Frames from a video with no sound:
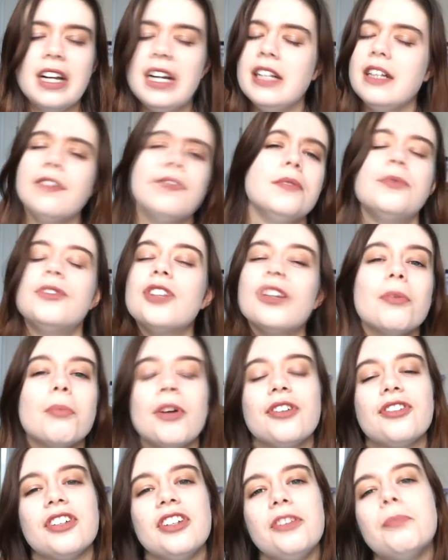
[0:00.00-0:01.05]
I love him so
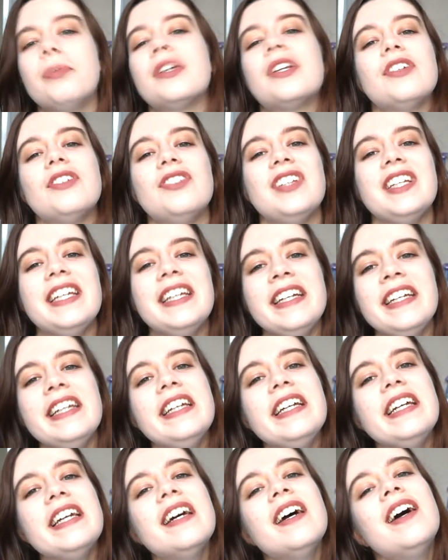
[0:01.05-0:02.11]
much is because
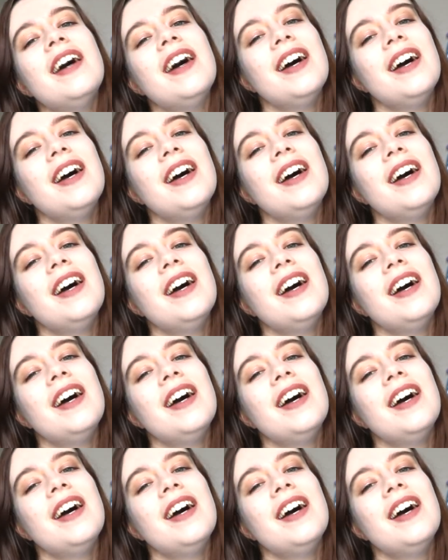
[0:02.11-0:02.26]
he